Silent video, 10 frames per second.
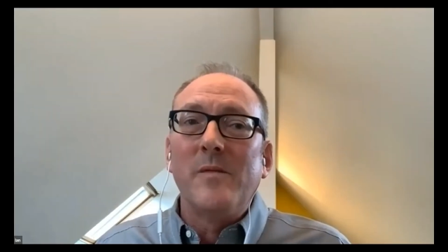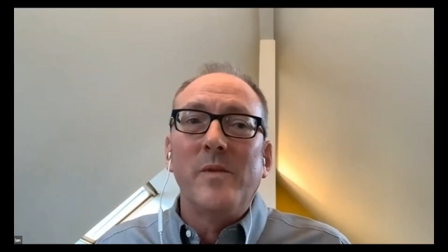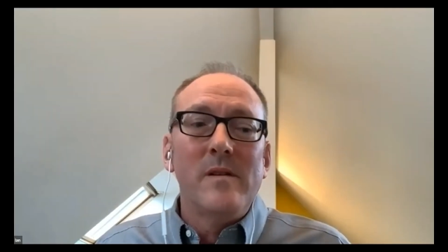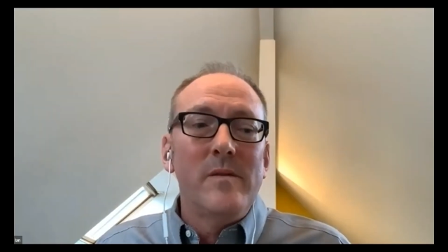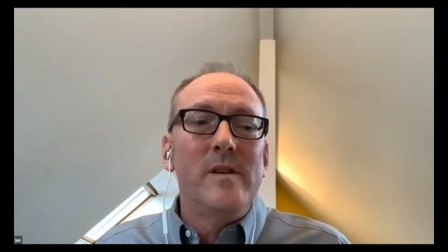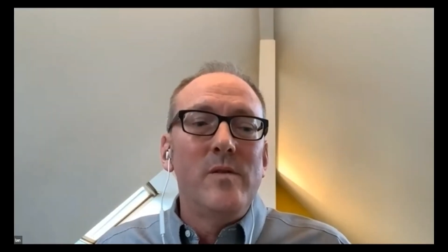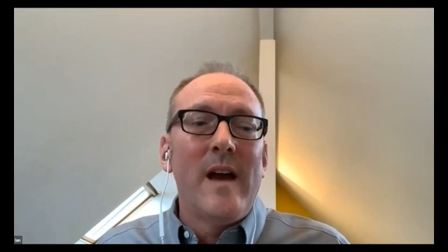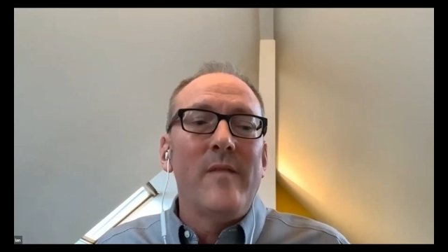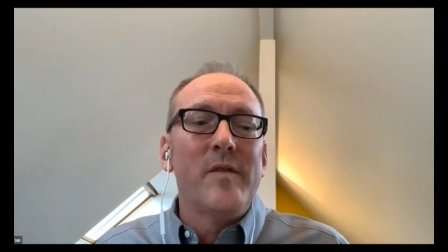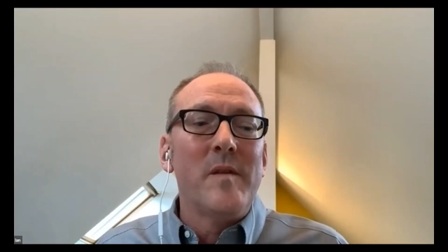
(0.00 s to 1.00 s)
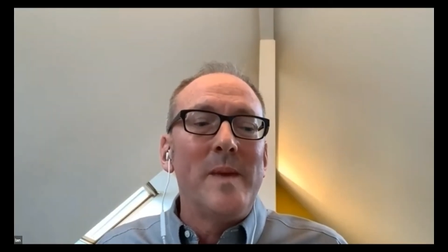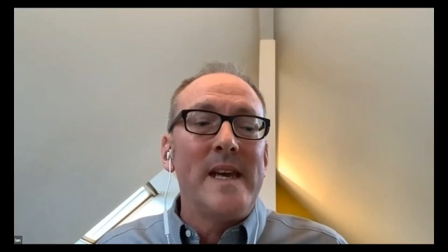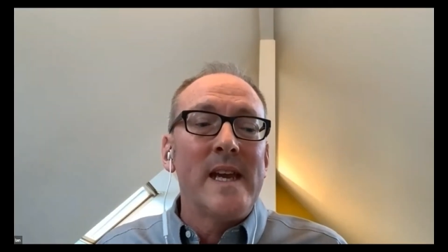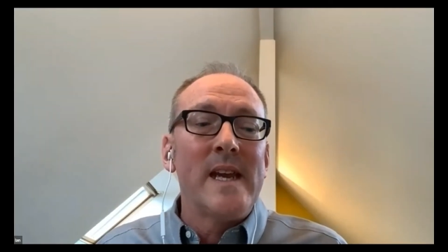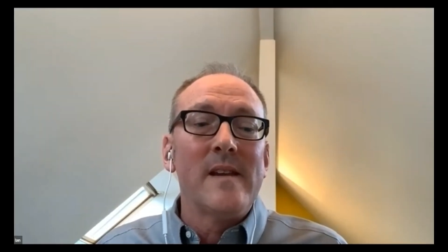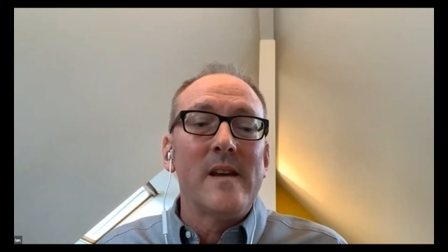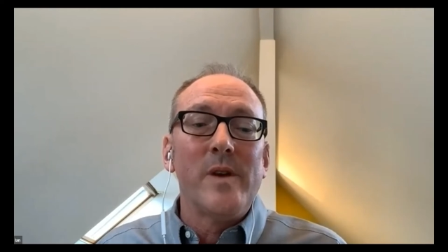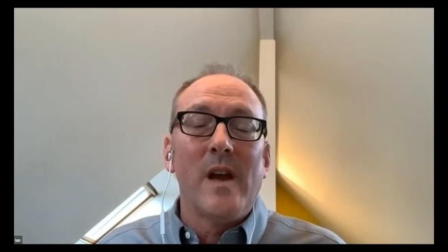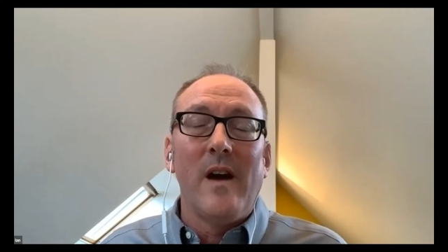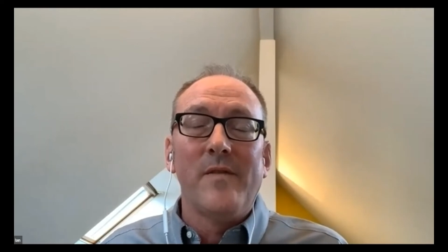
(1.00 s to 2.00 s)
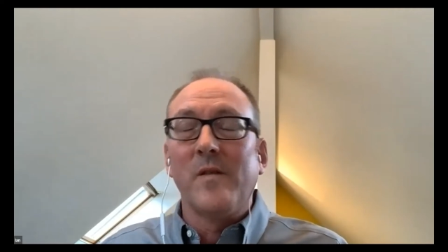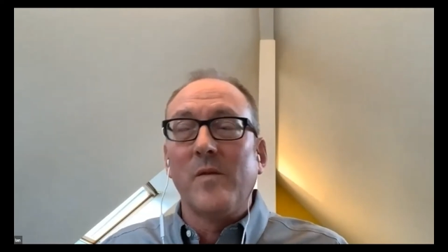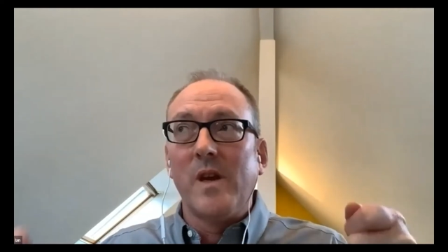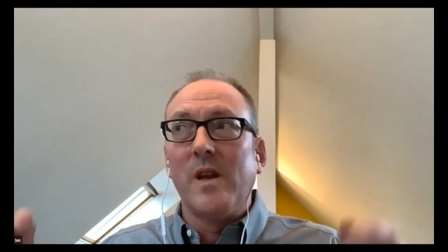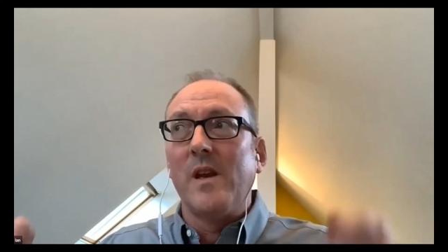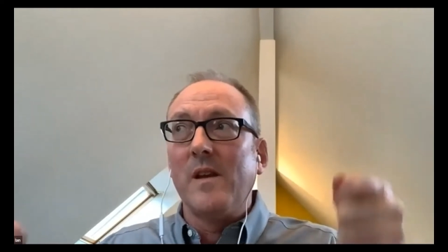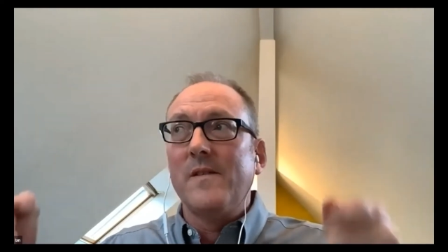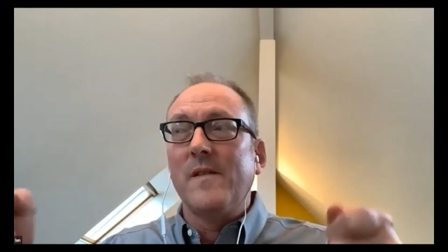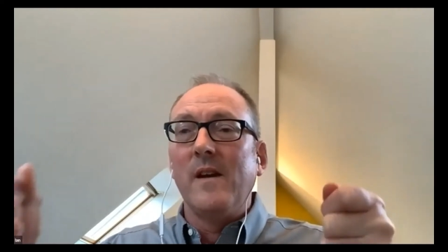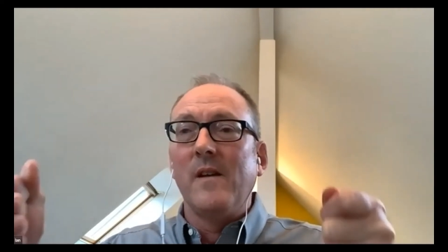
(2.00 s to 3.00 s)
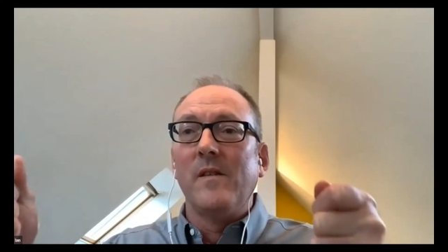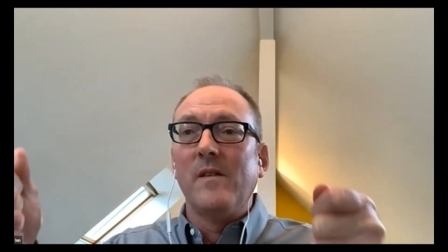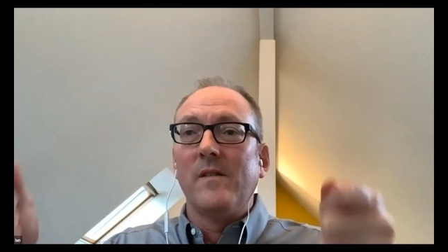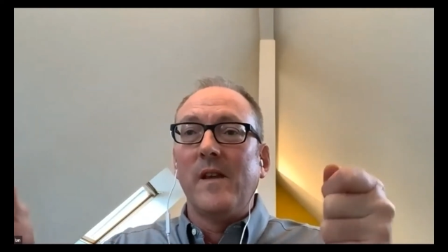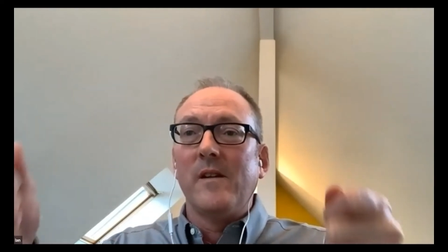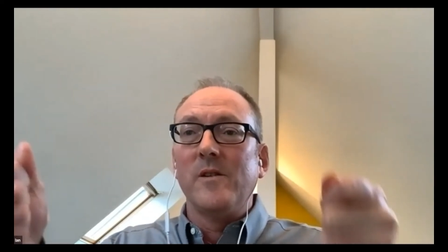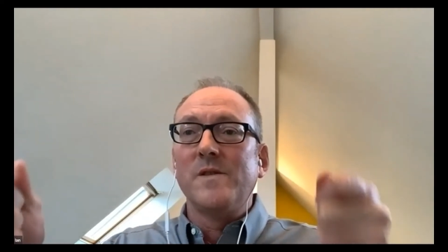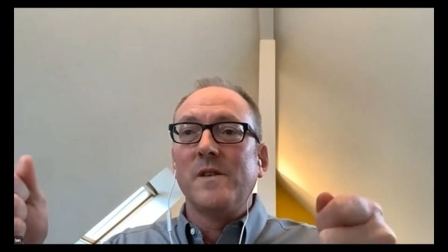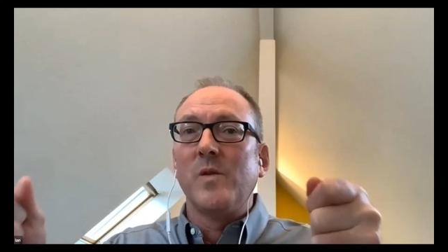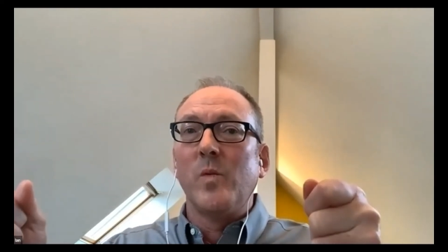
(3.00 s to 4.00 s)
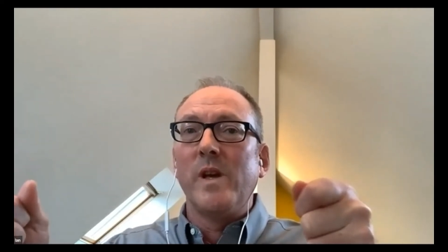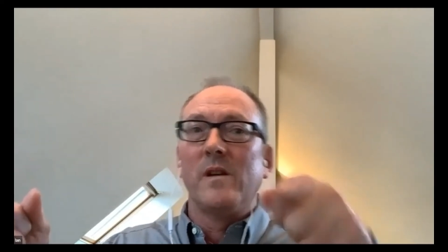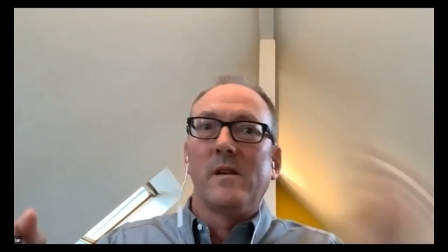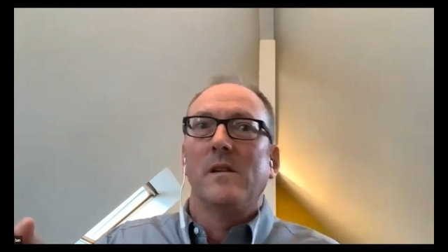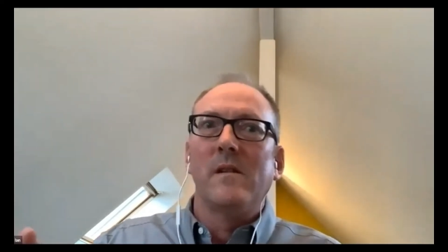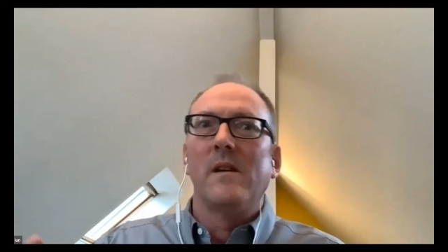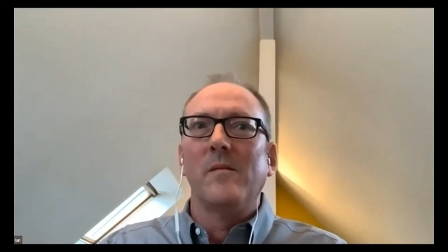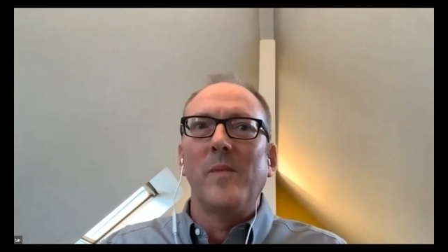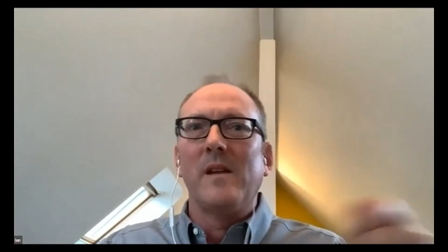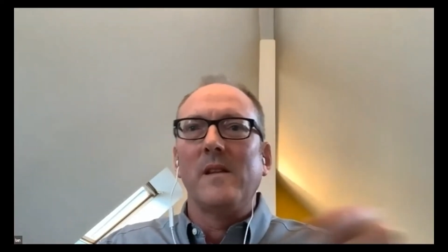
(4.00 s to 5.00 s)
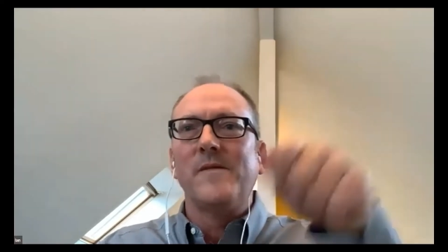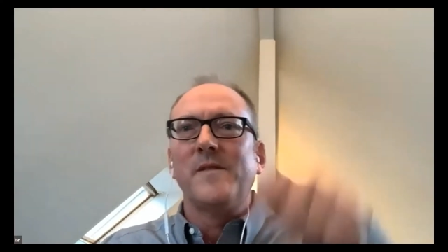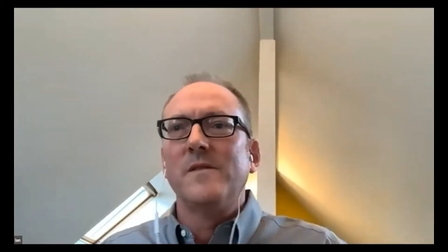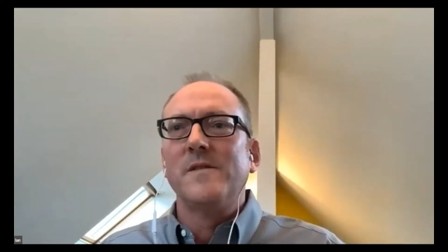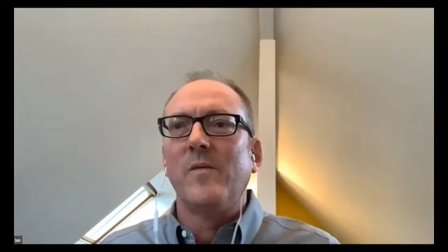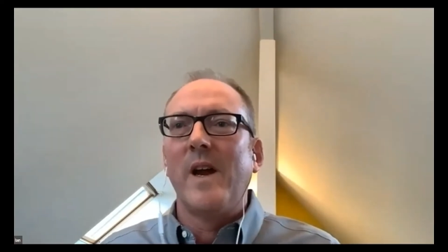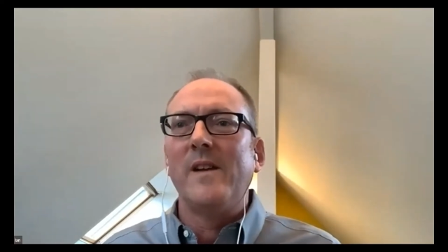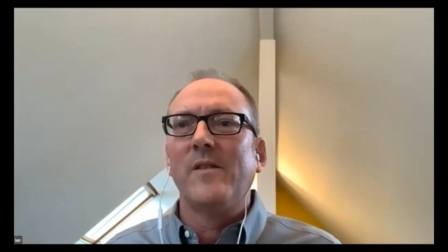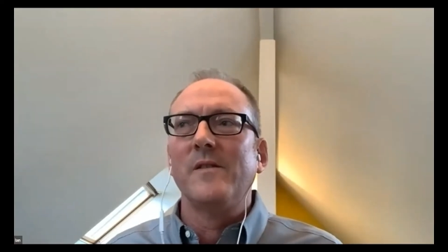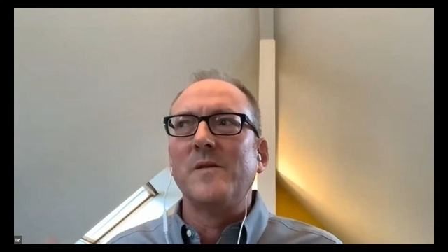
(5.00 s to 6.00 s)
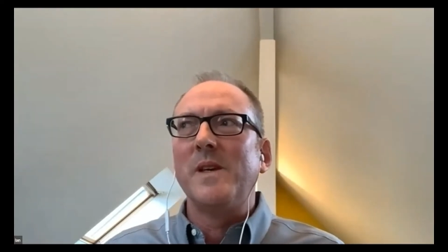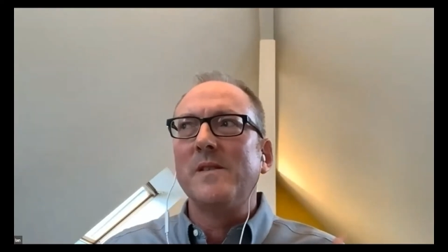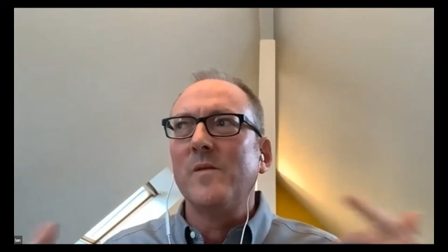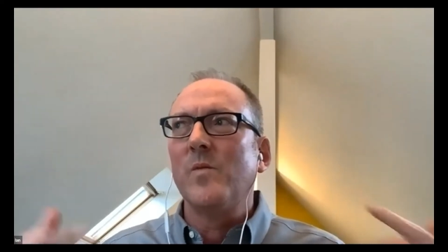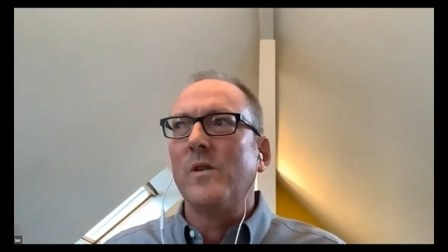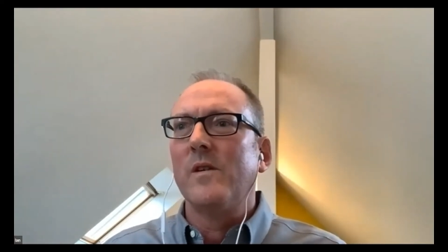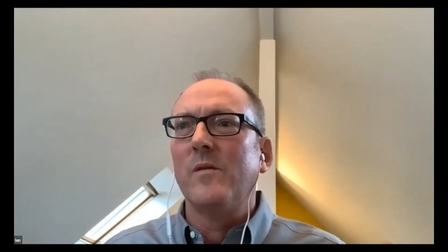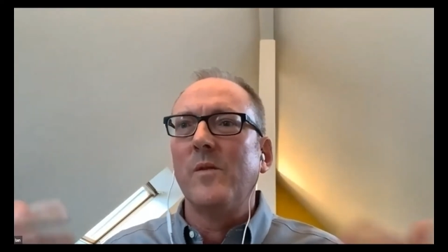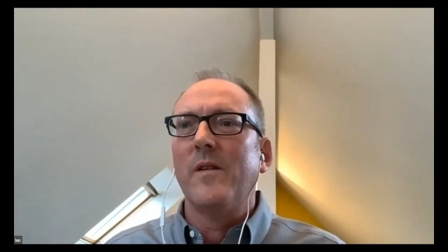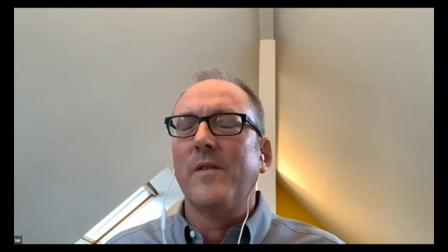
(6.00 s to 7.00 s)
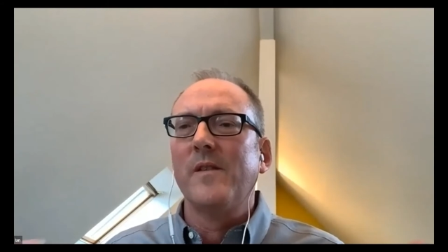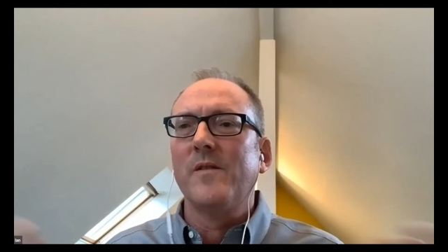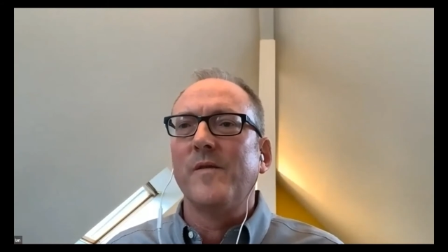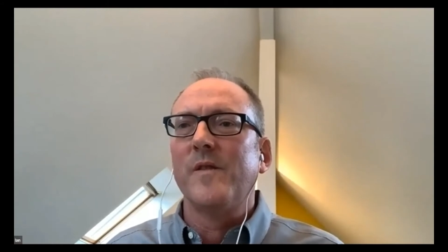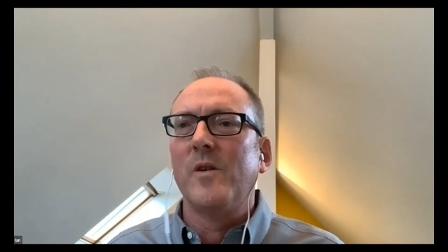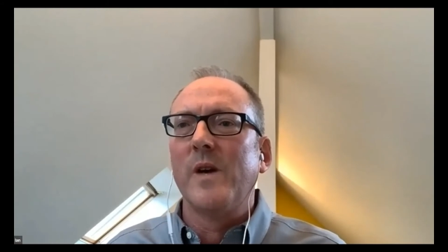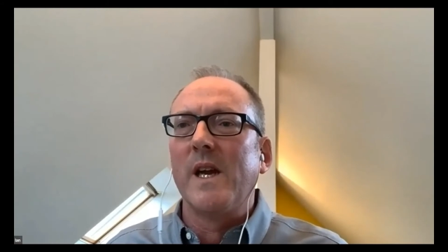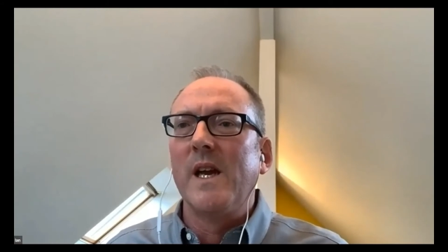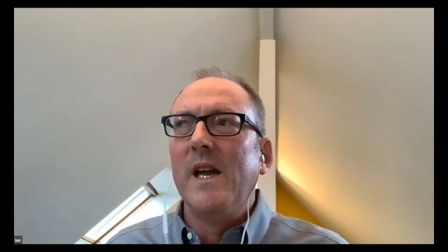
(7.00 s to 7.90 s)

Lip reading: We knew that from the beginning, that we'd have to really stay close on the wheel and make left turns and right turns based on where things are flowing.